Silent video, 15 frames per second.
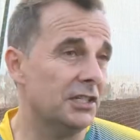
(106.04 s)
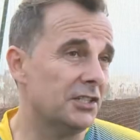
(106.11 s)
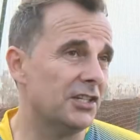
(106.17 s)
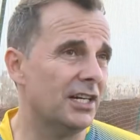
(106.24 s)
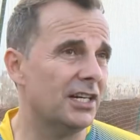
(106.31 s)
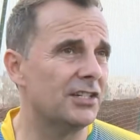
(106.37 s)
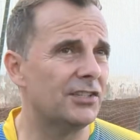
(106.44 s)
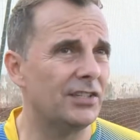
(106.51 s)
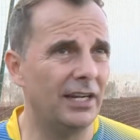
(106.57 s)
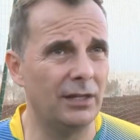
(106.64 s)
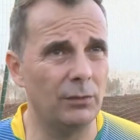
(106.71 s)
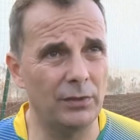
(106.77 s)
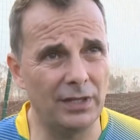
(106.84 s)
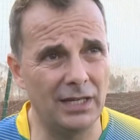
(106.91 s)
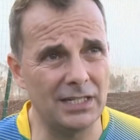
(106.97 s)
Gerard is
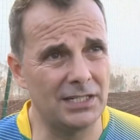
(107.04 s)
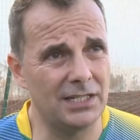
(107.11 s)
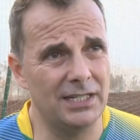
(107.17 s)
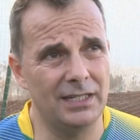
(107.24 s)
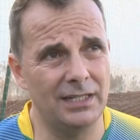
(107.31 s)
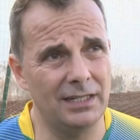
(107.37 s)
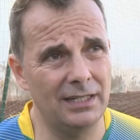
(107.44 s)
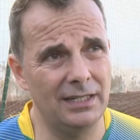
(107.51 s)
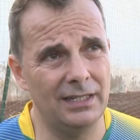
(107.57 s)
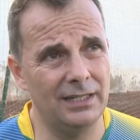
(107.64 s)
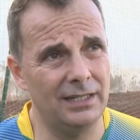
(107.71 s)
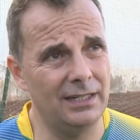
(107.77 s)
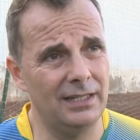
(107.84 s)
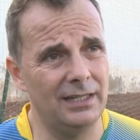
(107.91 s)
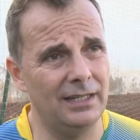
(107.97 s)
training with us, and
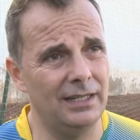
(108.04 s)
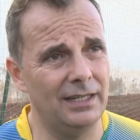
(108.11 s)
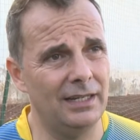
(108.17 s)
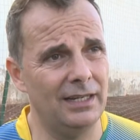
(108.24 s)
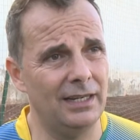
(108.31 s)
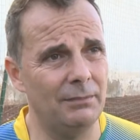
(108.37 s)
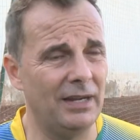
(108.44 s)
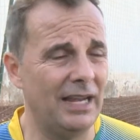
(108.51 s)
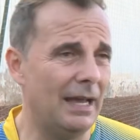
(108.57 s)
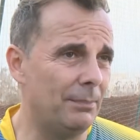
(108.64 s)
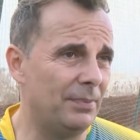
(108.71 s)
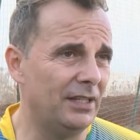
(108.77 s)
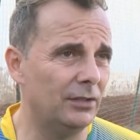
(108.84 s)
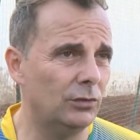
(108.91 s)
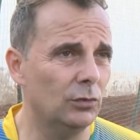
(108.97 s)
I'm
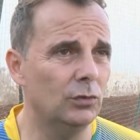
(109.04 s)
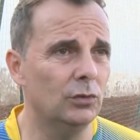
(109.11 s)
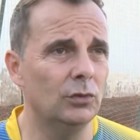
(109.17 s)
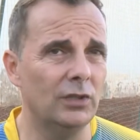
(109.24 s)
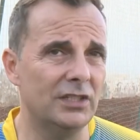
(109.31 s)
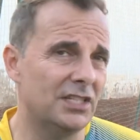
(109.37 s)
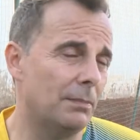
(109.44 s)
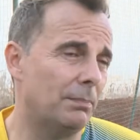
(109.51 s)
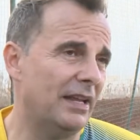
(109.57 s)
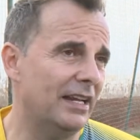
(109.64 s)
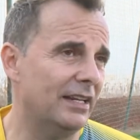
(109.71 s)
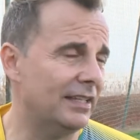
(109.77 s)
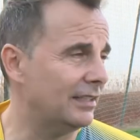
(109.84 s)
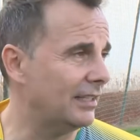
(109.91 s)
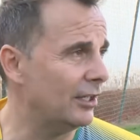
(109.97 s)
happy to. He's a
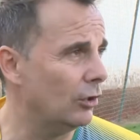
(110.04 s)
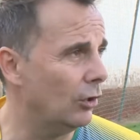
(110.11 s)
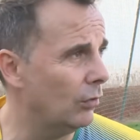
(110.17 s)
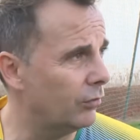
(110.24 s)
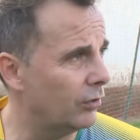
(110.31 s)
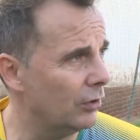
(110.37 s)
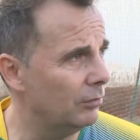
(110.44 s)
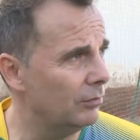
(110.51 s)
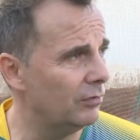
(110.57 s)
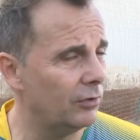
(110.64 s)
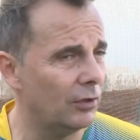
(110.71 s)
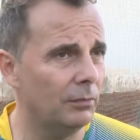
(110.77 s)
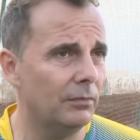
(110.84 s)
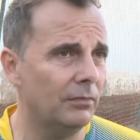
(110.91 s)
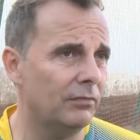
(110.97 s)
player that I know
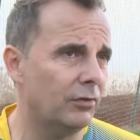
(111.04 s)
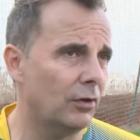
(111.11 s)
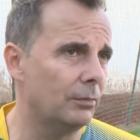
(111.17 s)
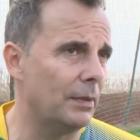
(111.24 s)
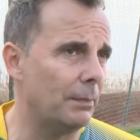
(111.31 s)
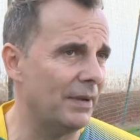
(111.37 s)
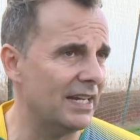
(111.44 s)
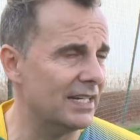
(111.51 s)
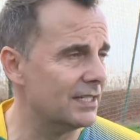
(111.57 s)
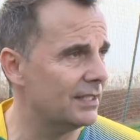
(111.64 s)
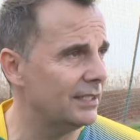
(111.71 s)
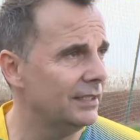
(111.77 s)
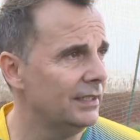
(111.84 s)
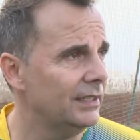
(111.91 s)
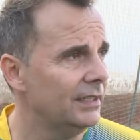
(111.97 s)
from the
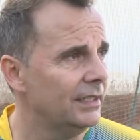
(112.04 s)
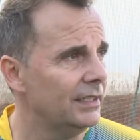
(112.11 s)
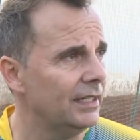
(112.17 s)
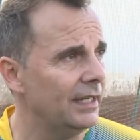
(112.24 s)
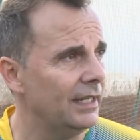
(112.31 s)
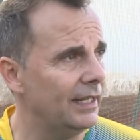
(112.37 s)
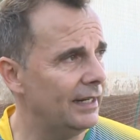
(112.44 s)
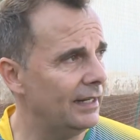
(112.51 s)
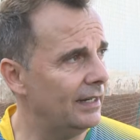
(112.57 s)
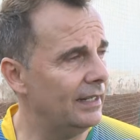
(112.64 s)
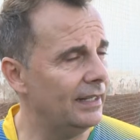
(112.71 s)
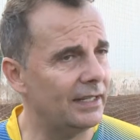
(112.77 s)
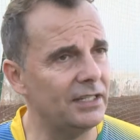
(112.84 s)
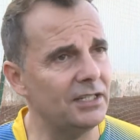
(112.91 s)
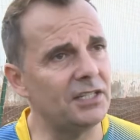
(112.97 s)
past. And
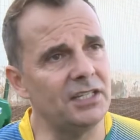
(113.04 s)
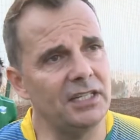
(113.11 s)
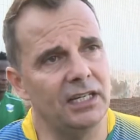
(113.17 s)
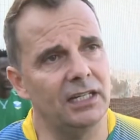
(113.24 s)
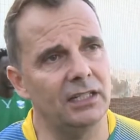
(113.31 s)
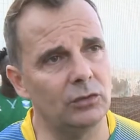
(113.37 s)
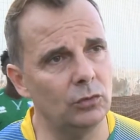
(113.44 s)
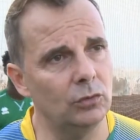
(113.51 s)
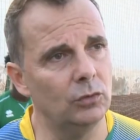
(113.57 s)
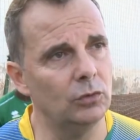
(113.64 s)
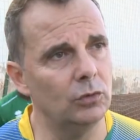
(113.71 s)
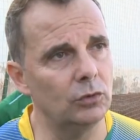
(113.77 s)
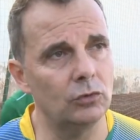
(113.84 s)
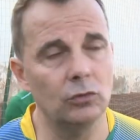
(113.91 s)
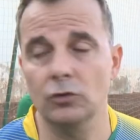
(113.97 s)
he's here
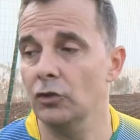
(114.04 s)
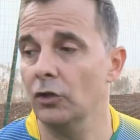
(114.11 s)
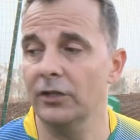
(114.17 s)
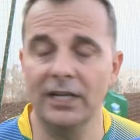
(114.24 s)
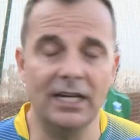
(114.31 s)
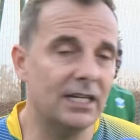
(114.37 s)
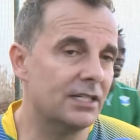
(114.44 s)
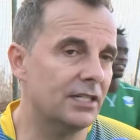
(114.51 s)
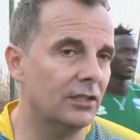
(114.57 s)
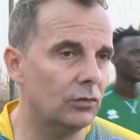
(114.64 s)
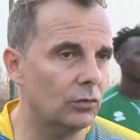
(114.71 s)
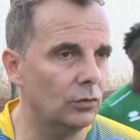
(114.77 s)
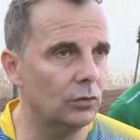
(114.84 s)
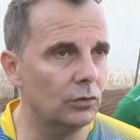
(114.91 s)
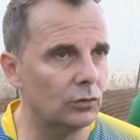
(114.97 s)
to join us and
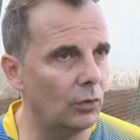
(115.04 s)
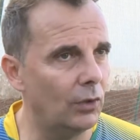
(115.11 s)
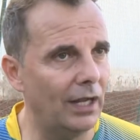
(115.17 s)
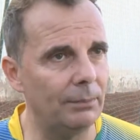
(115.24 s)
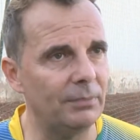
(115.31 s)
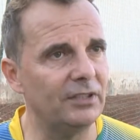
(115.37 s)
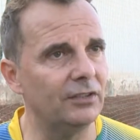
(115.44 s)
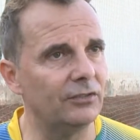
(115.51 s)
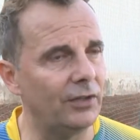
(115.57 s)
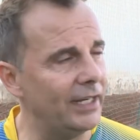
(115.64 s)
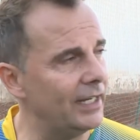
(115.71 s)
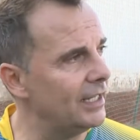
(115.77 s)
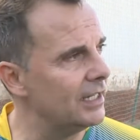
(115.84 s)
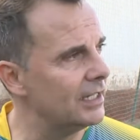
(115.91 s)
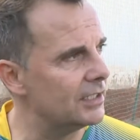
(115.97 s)
to help in the
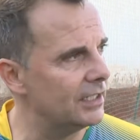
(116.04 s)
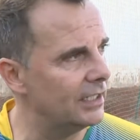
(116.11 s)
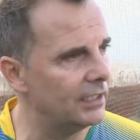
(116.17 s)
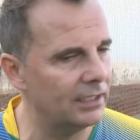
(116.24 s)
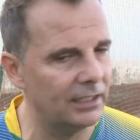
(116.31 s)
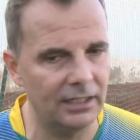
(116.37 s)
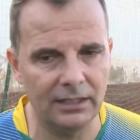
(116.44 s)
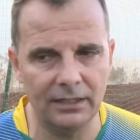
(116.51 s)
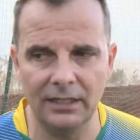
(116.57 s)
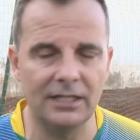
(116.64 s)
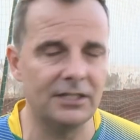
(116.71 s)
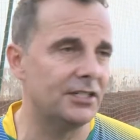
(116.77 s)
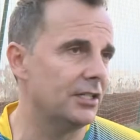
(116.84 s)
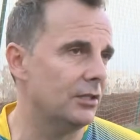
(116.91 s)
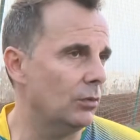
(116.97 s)
trainings, and
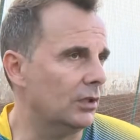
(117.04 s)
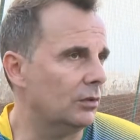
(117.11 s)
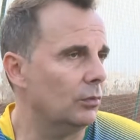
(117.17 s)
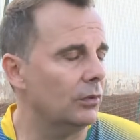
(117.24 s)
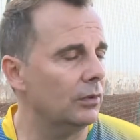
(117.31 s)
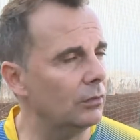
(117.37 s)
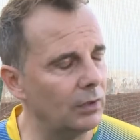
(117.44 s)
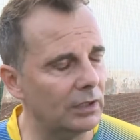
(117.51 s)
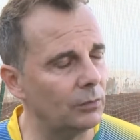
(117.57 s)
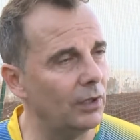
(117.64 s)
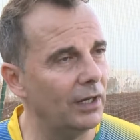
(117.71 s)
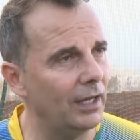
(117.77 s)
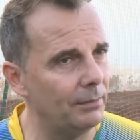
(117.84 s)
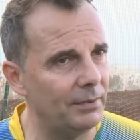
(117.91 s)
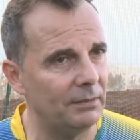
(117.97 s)
let's see what will
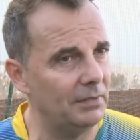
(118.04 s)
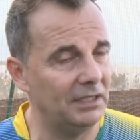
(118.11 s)
happen.